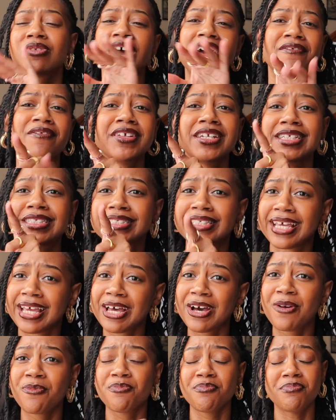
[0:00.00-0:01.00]
not finna
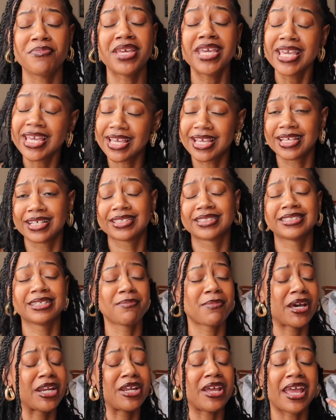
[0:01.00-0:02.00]
tell me
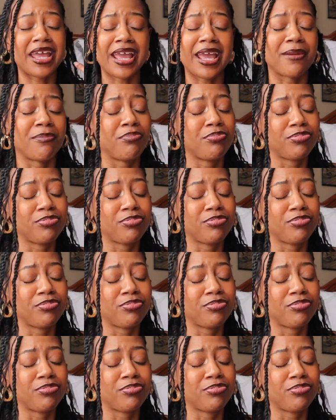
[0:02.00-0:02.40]
somebody, a